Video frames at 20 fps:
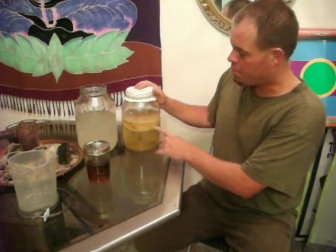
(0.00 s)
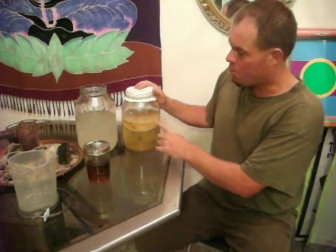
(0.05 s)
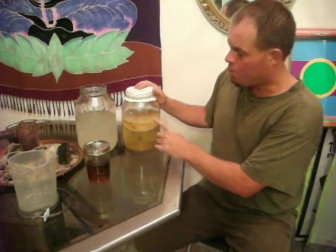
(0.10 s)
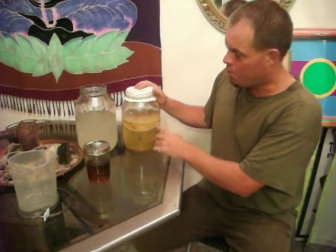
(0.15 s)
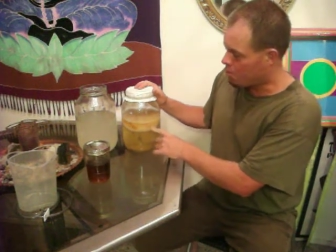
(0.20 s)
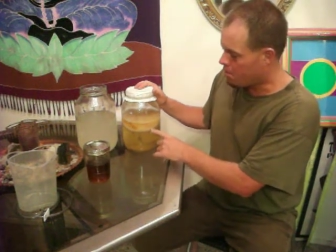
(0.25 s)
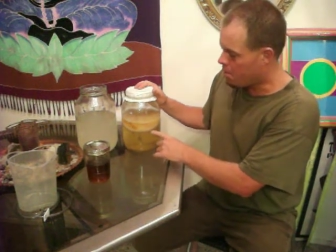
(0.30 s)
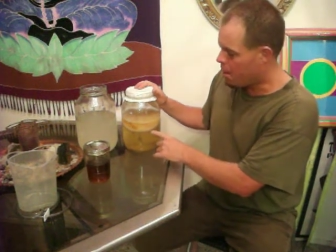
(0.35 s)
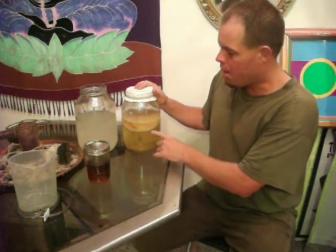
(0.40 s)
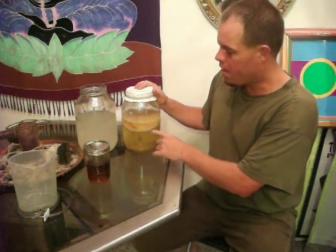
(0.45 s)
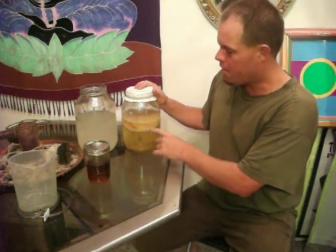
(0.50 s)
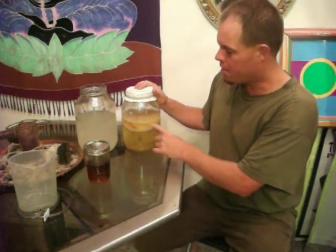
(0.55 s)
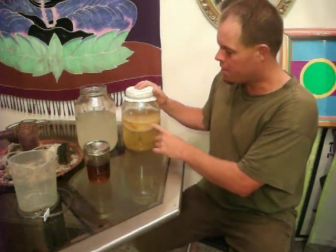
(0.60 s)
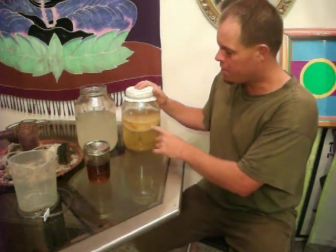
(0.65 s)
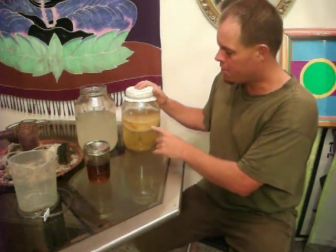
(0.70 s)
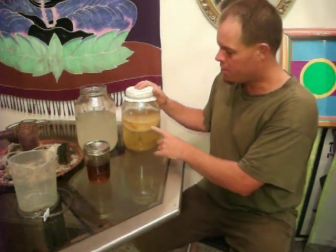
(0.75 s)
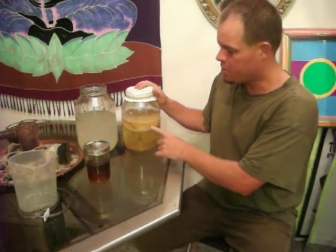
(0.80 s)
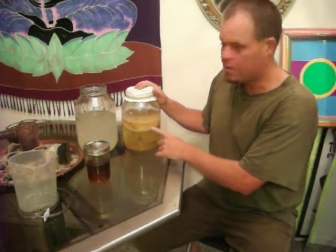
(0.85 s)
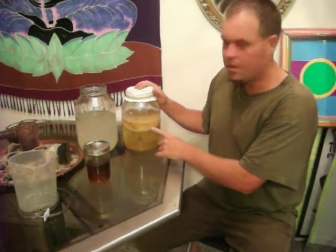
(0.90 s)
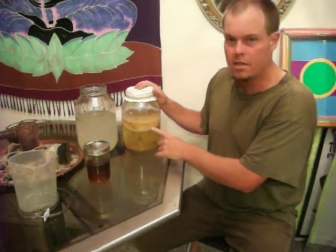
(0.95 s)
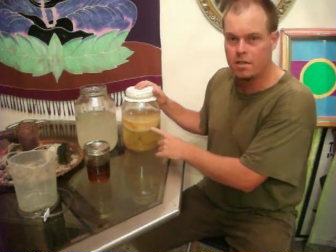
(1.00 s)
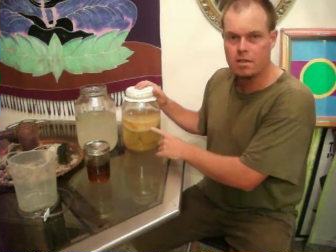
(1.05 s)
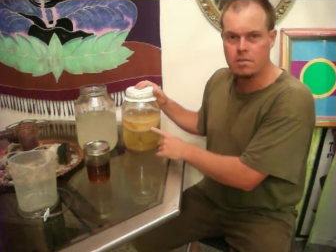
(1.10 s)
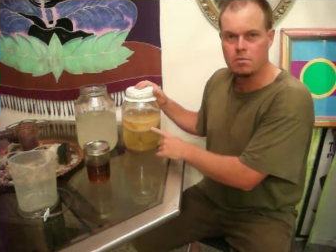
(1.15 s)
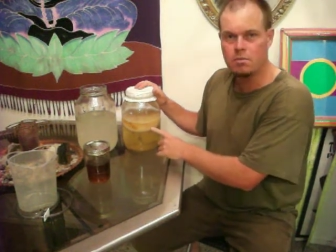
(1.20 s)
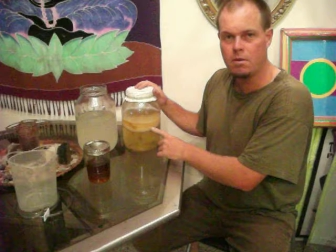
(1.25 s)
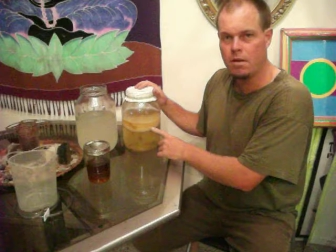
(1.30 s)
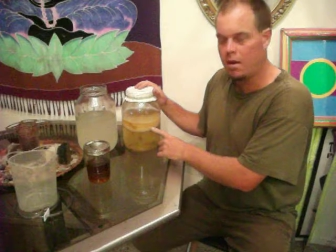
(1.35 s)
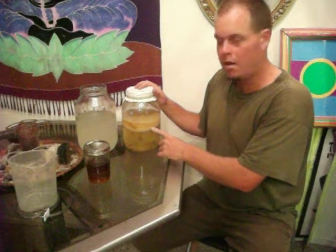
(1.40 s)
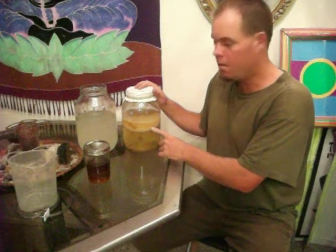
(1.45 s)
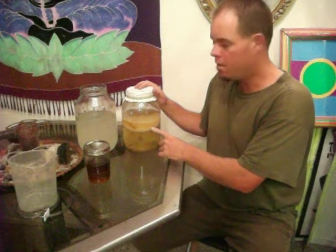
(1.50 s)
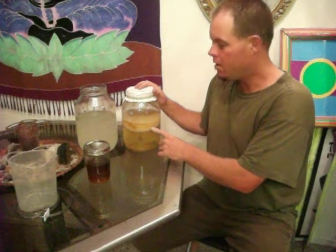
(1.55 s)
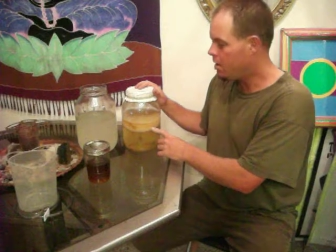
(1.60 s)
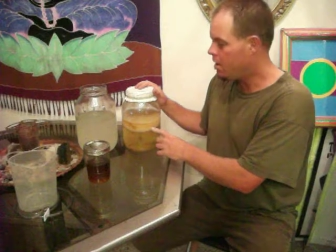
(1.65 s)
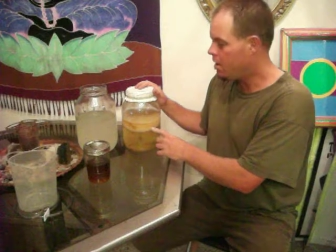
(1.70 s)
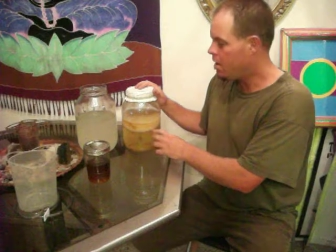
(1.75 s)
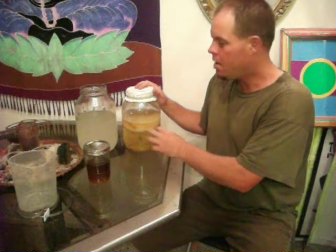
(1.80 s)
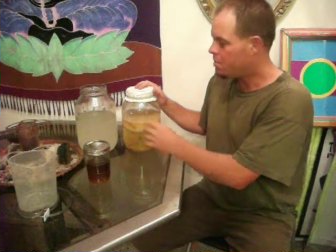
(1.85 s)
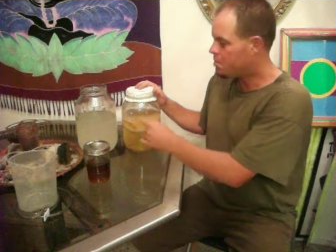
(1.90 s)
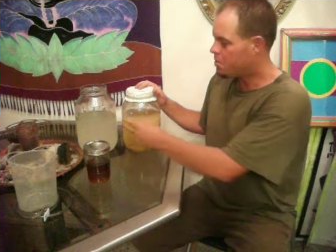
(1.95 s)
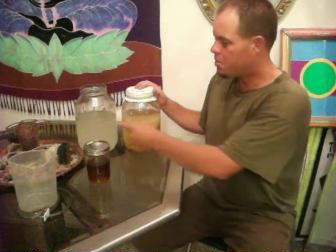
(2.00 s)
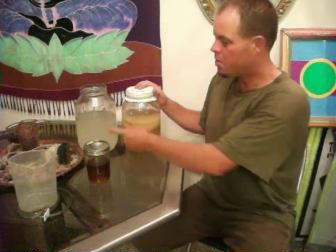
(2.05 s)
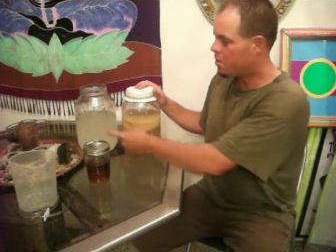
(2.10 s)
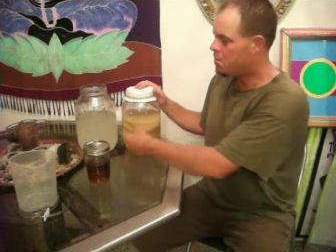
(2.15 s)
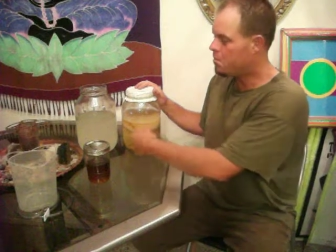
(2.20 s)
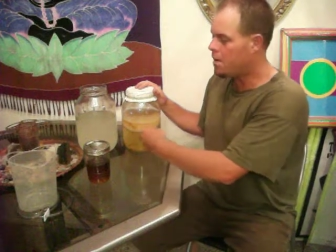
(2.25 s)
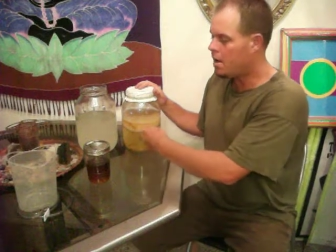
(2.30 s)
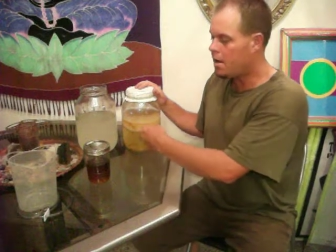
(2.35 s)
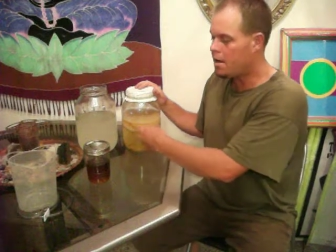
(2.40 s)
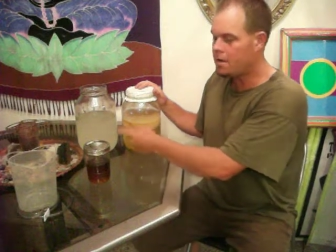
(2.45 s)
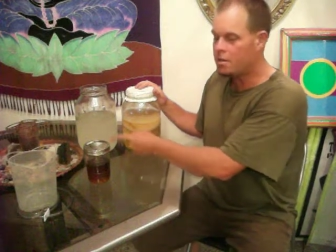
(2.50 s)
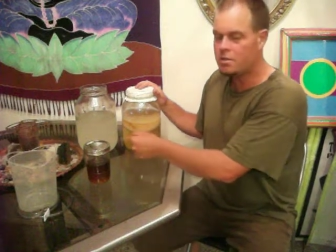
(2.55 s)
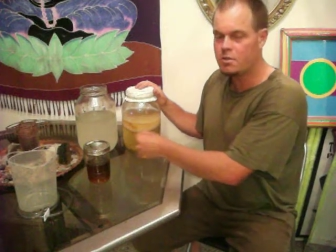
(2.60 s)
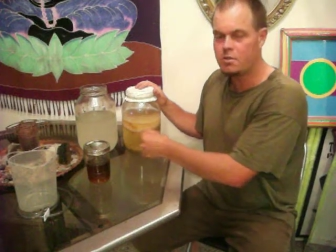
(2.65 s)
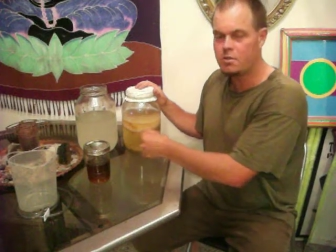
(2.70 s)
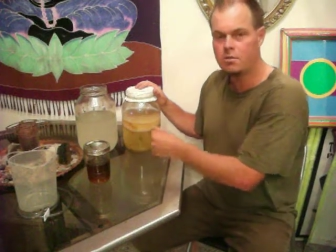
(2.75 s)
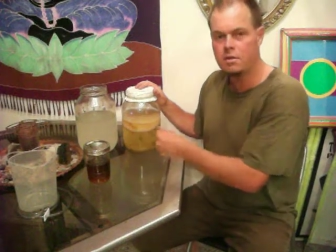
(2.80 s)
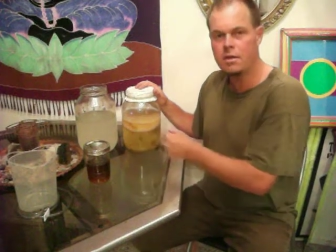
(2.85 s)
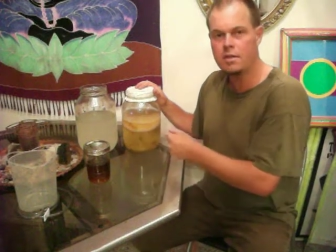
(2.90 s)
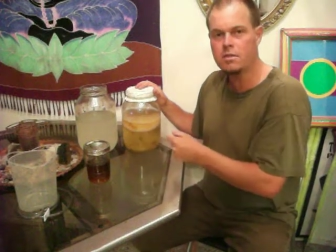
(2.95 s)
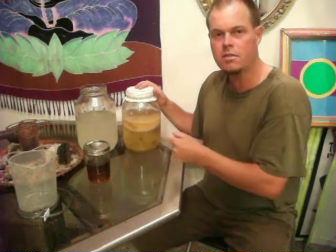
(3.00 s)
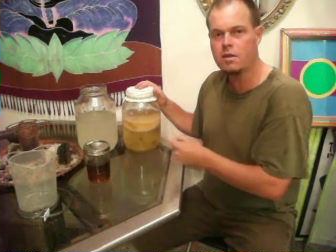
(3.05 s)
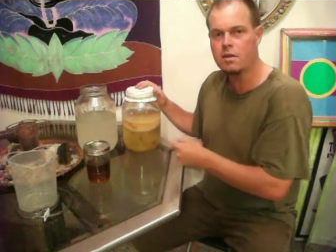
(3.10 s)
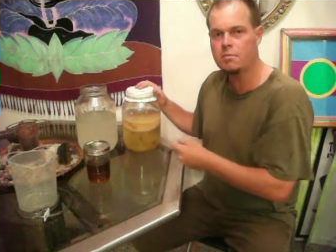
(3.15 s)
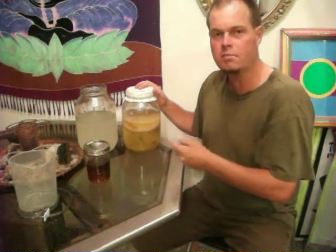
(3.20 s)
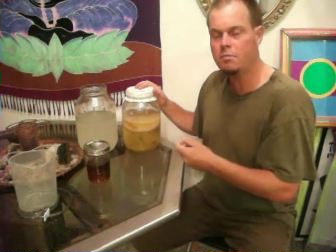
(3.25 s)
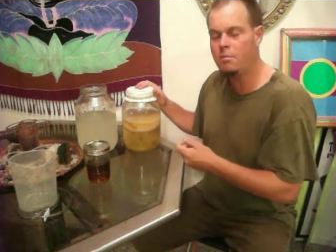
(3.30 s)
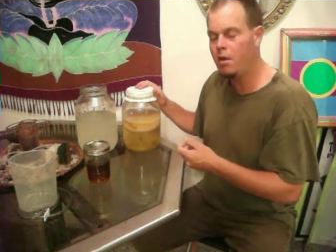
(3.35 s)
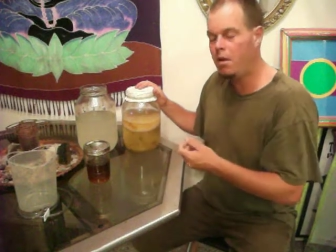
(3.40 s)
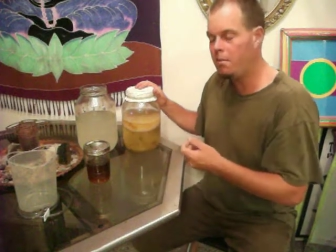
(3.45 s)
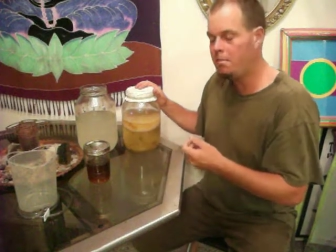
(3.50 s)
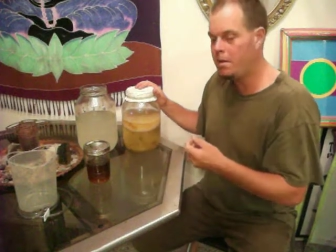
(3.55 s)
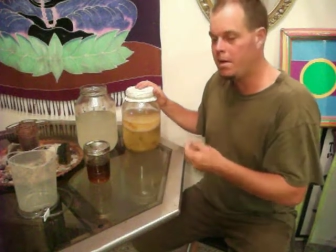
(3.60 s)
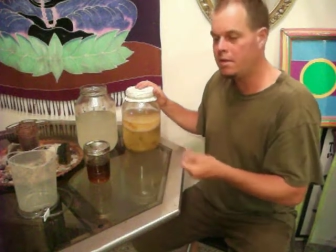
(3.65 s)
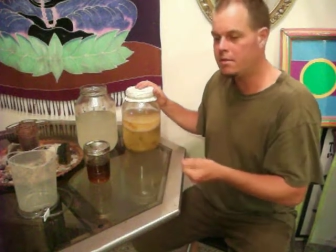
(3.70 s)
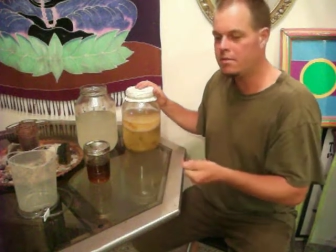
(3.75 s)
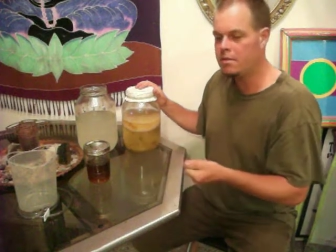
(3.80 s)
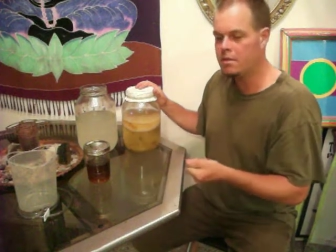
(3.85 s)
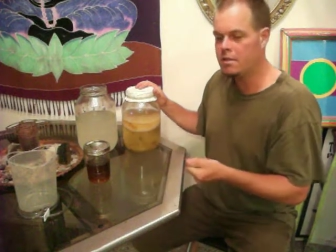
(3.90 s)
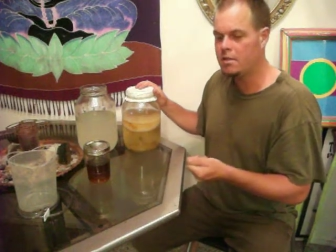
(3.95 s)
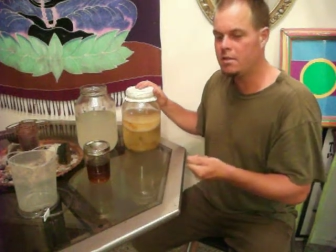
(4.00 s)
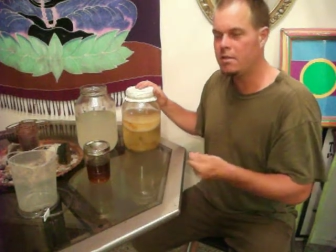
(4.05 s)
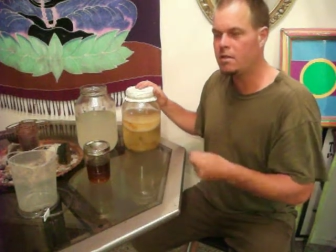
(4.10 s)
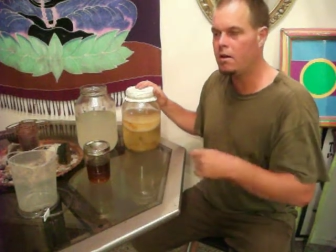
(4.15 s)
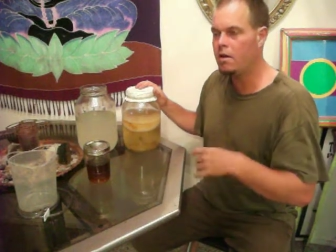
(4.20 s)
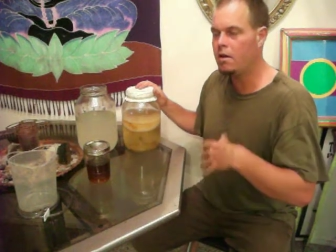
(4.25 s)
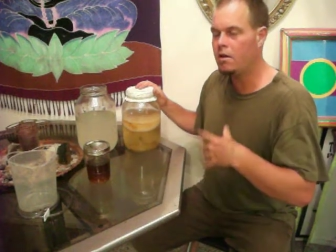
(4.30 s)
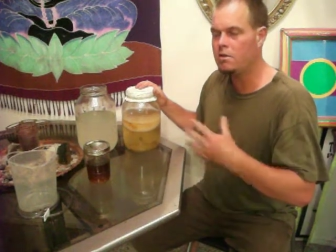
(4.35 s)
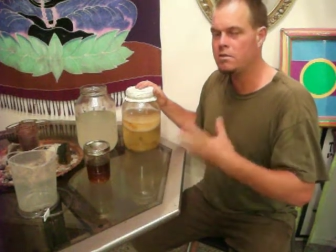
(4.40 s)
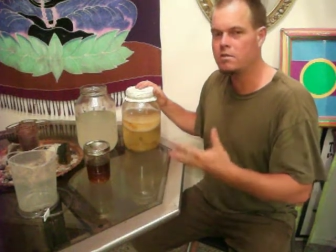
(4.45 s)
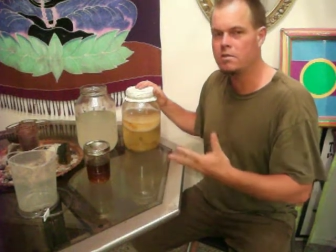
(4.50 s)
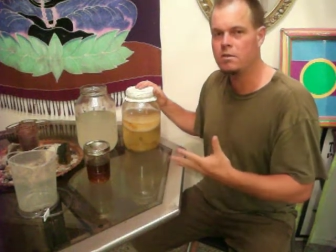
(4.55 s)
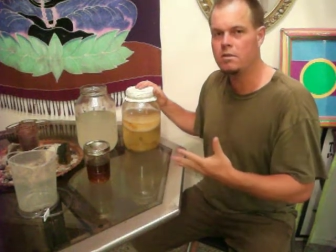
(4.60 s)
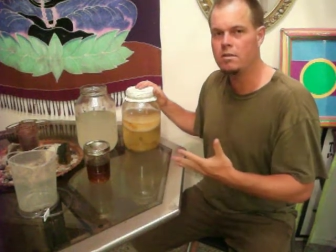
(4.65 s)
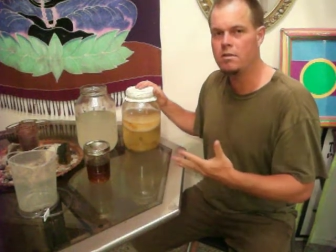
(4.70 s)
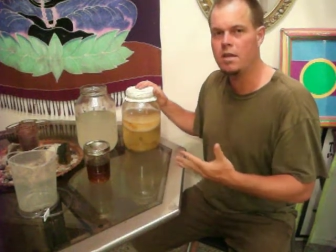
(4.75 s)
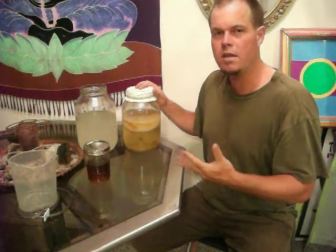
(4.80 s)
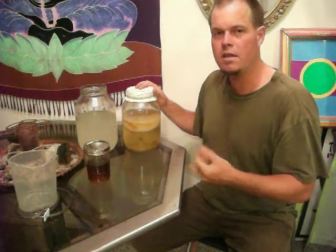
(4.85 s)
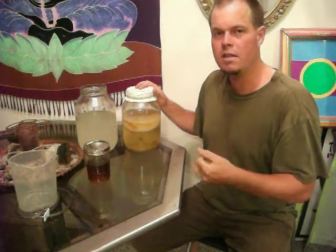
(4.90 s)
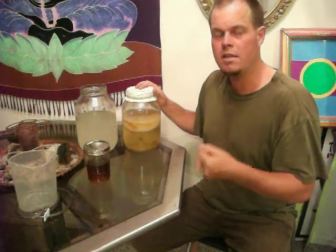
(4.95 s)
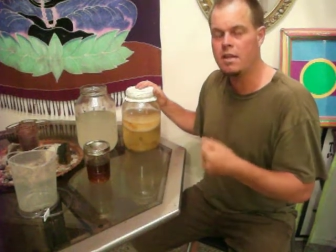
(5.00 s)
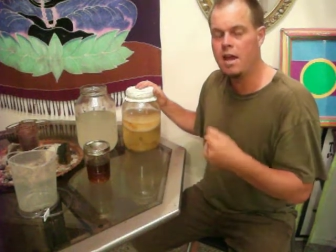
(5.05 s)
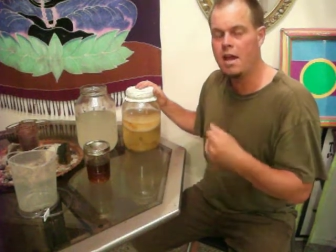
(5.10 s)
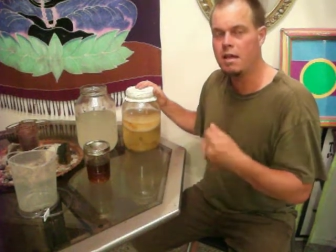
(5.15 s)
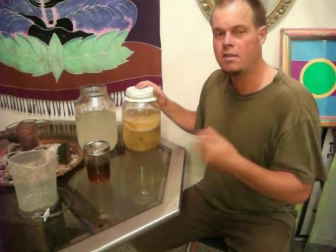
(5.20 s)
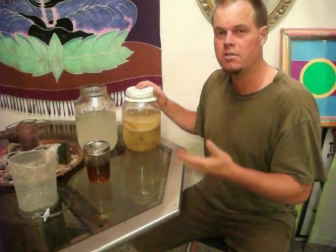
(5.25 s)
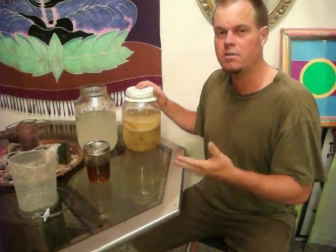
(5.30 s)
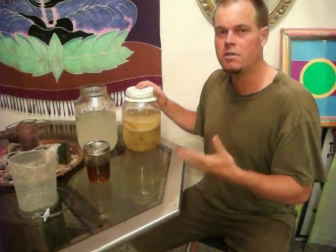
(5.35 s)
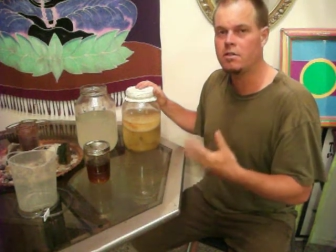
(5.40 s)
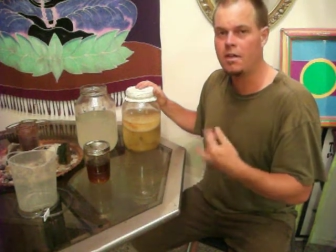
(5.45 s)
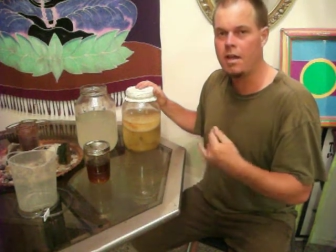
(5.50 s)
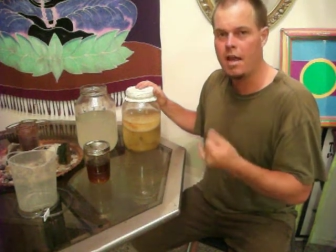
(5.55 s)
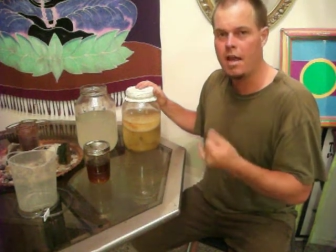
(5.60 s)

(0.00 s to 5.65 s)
probiotic drink as well. probiotic drinks are basically also like natural